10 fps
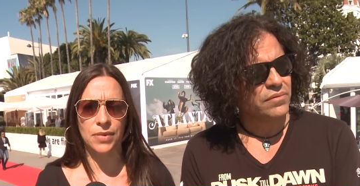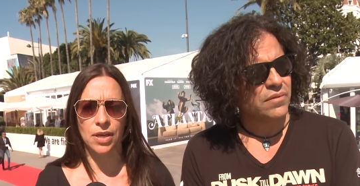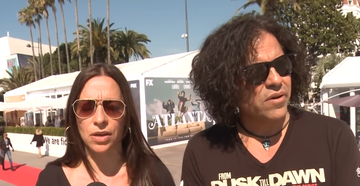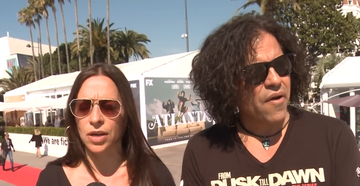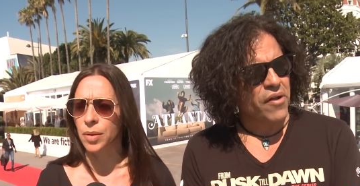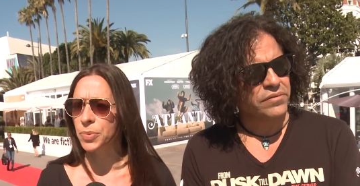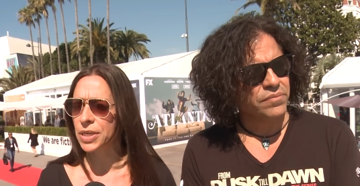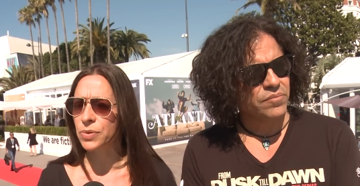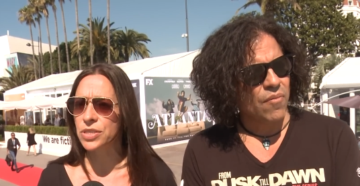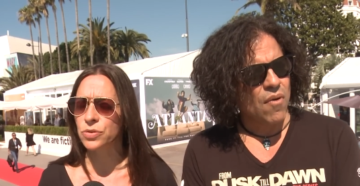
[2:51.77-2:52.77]
Speaker 1: our
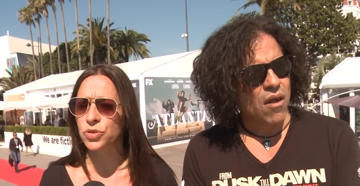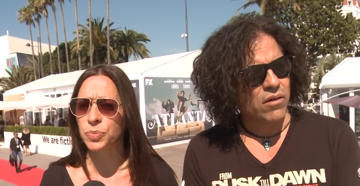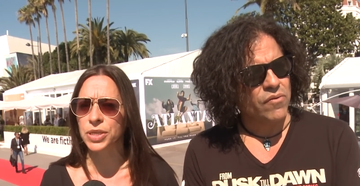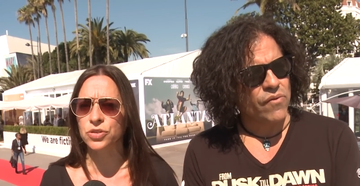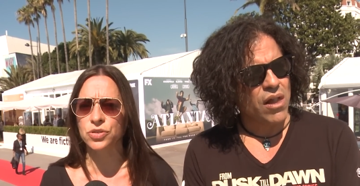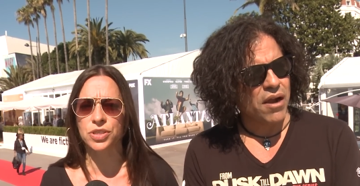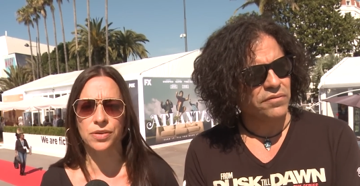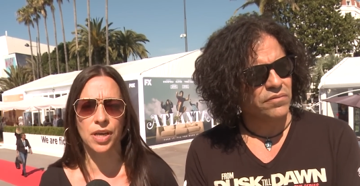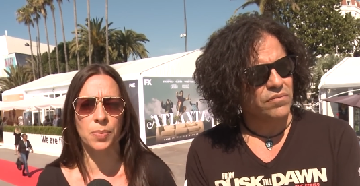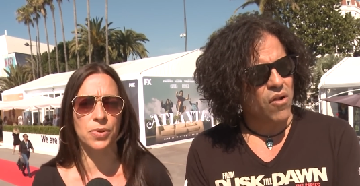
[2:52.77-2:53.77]
company Resolution Pictures a
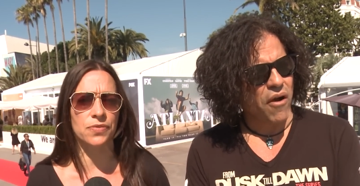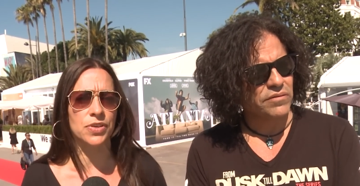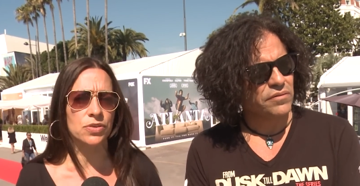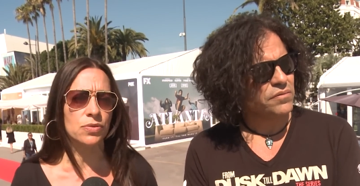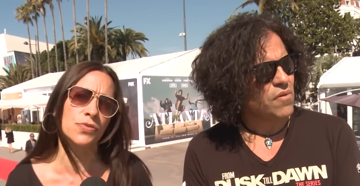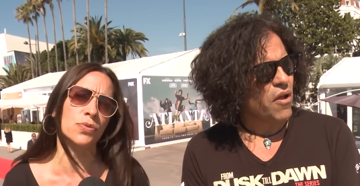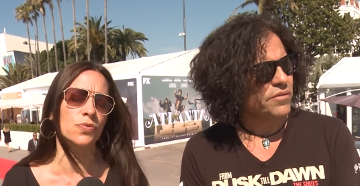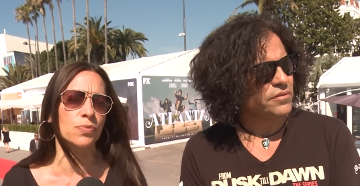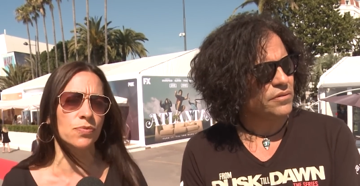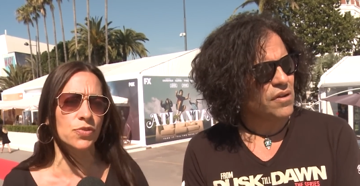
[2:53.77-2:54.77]
couple of years, a few
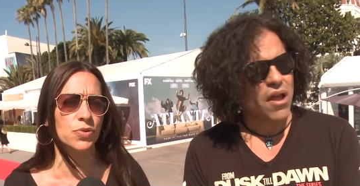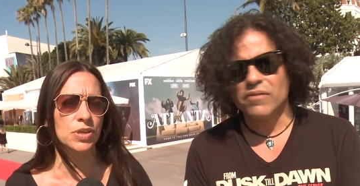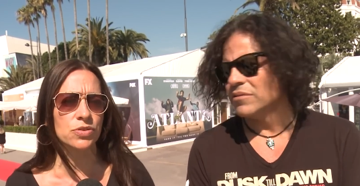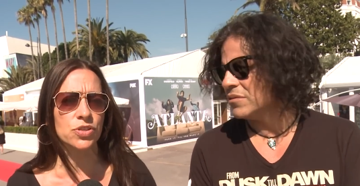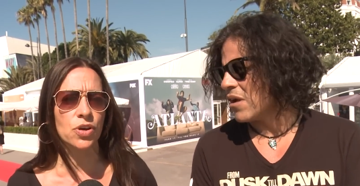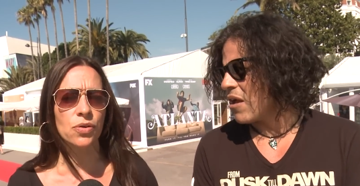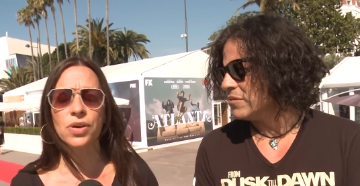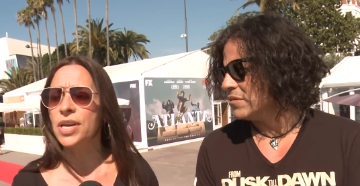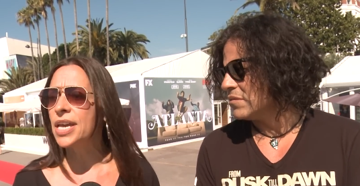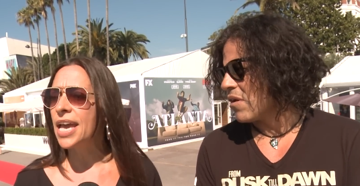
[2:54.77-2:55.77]
few years ago.
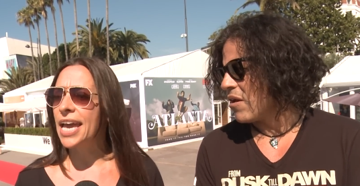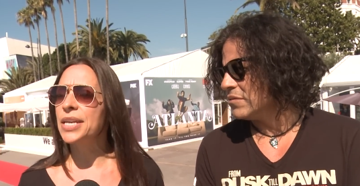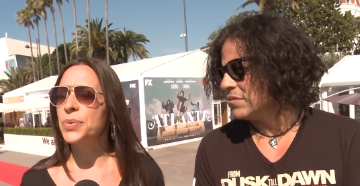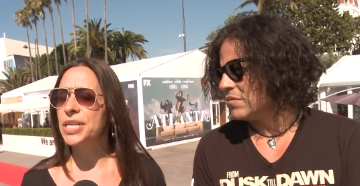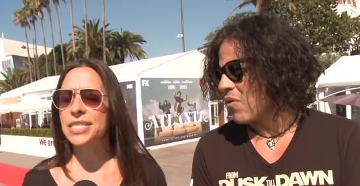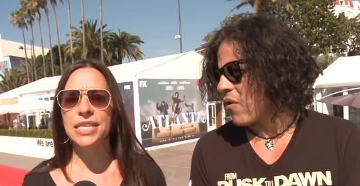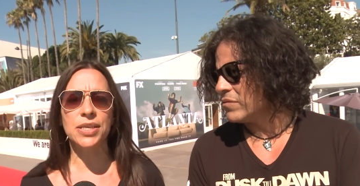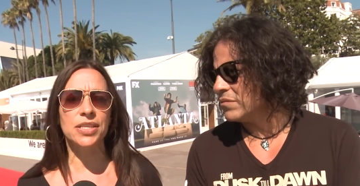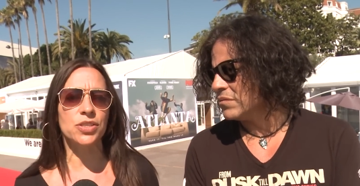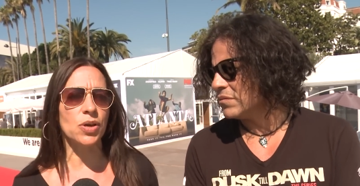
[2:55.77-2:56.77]
Anyways, and
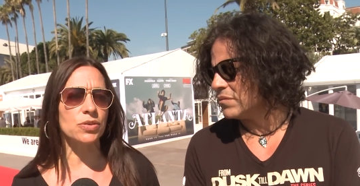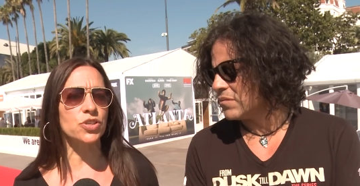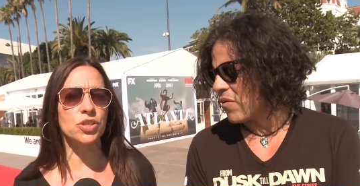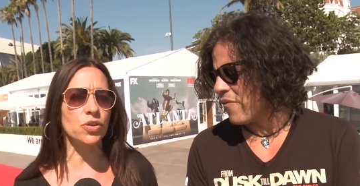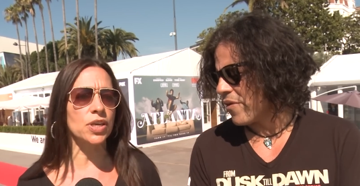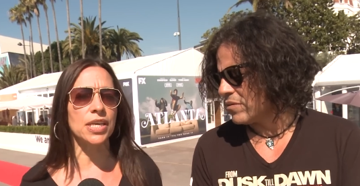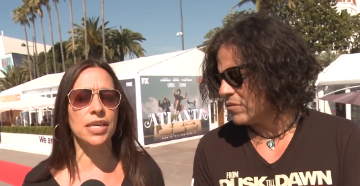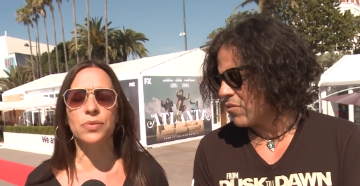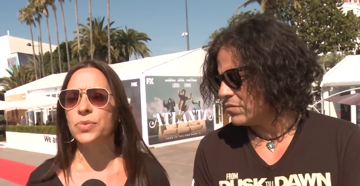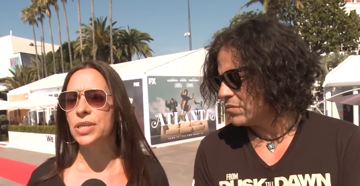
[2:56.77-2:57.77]
he so I was just looking,
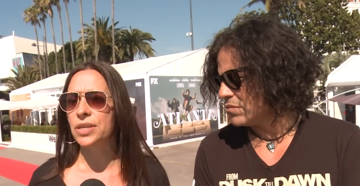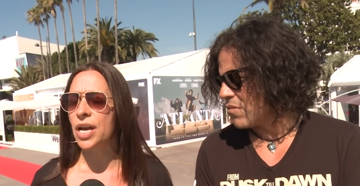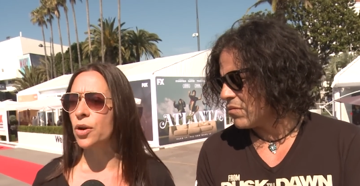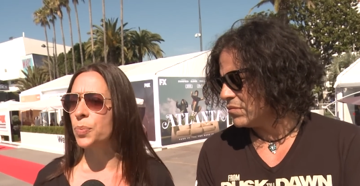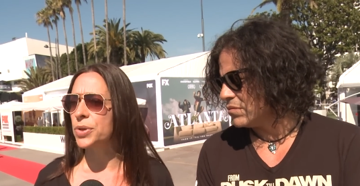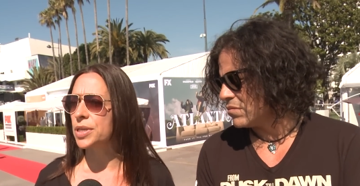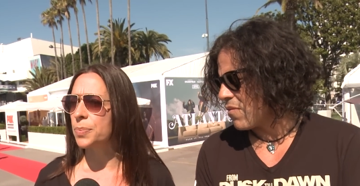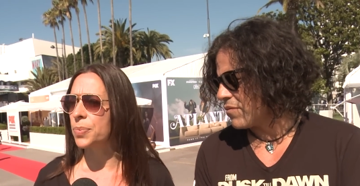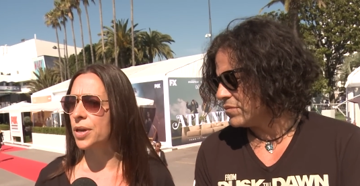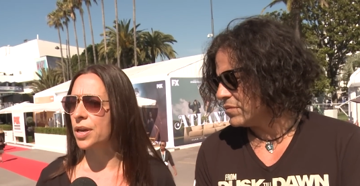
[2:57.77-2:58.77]
and we I opened
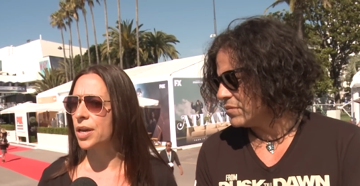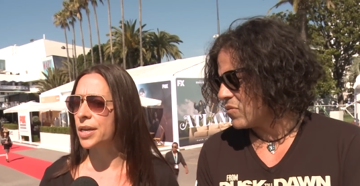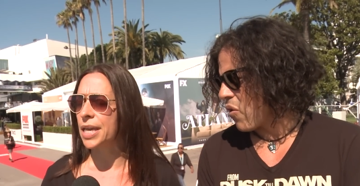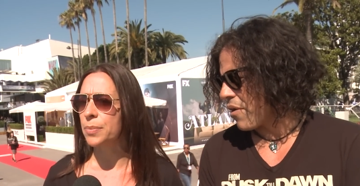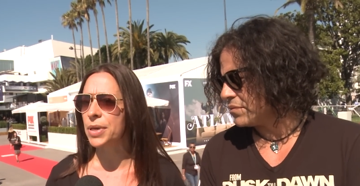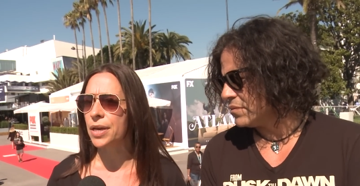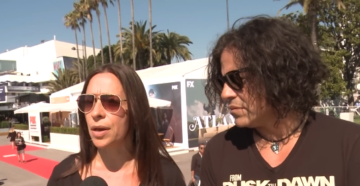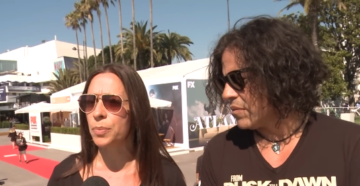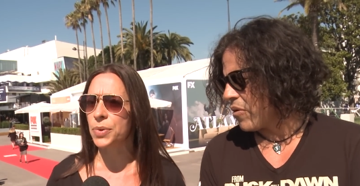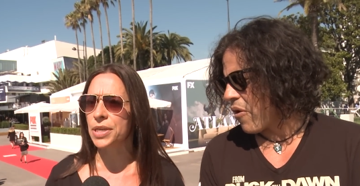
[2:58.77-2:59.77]
up a, a gaming
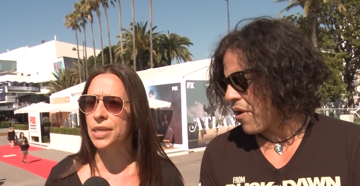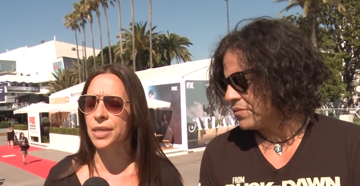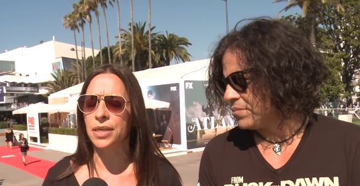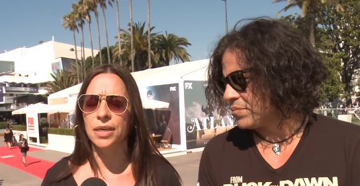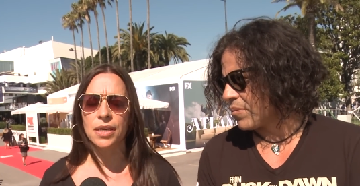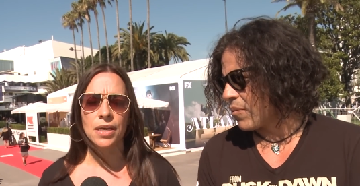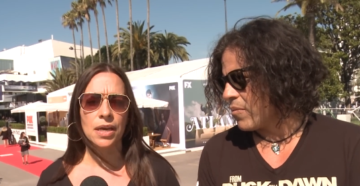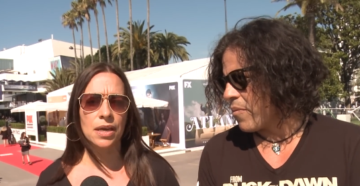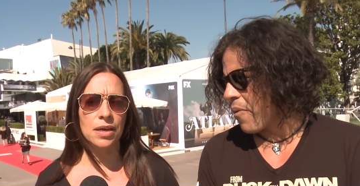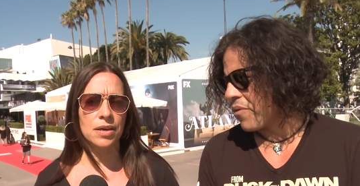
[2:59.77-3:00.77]
company,
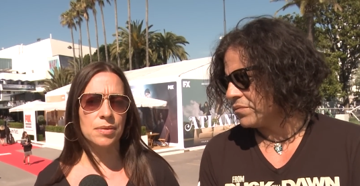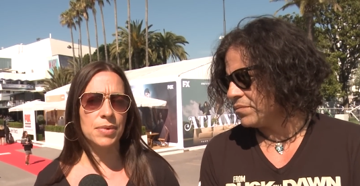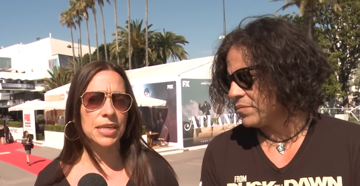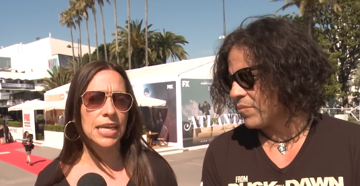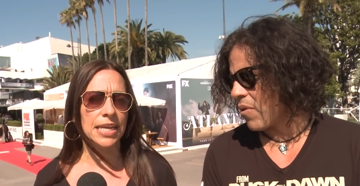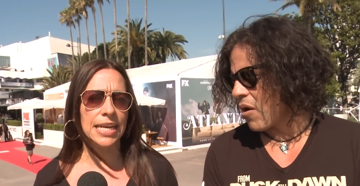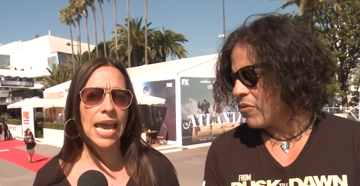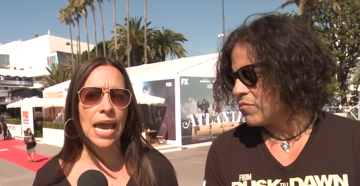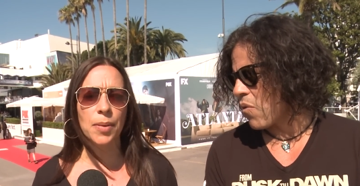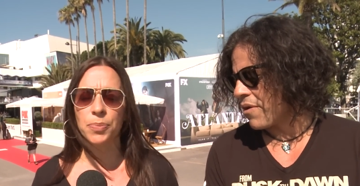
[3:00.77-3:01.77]
um, and he had an
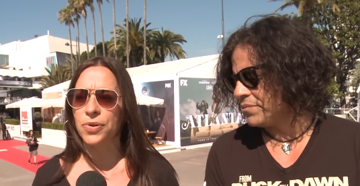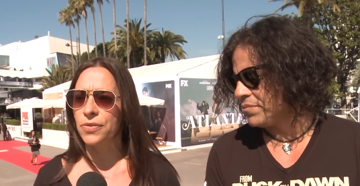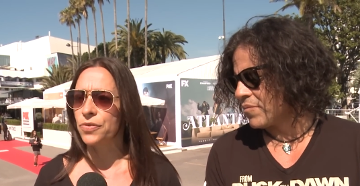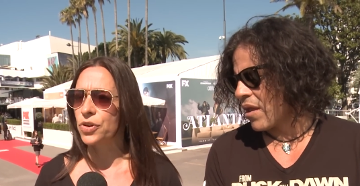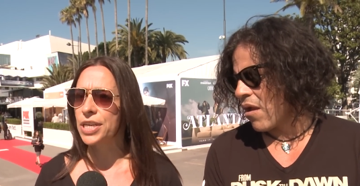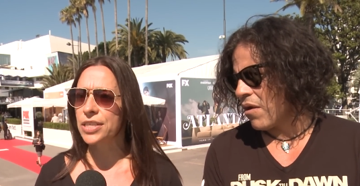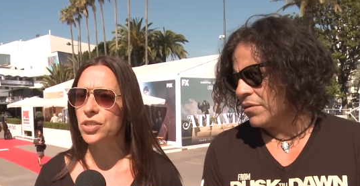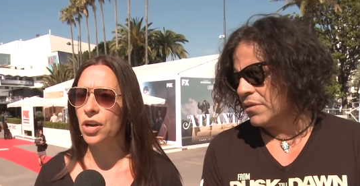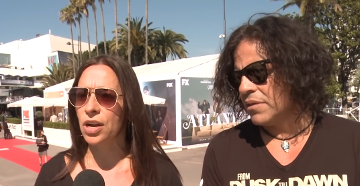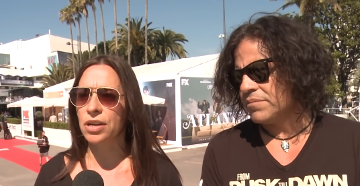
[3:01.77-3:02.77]
app for a
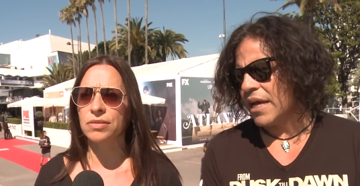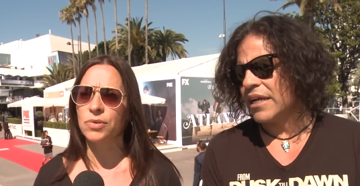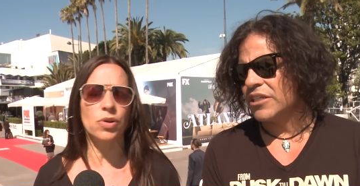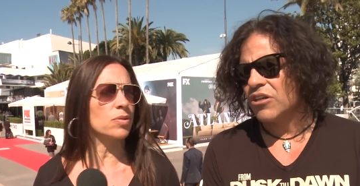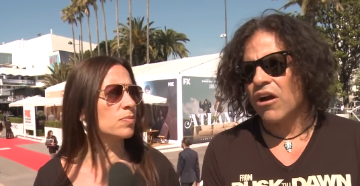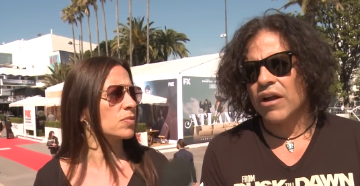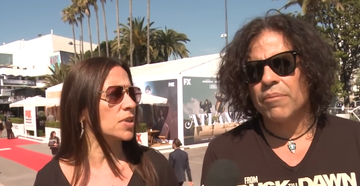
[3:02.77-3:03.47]
guitar a or guitar,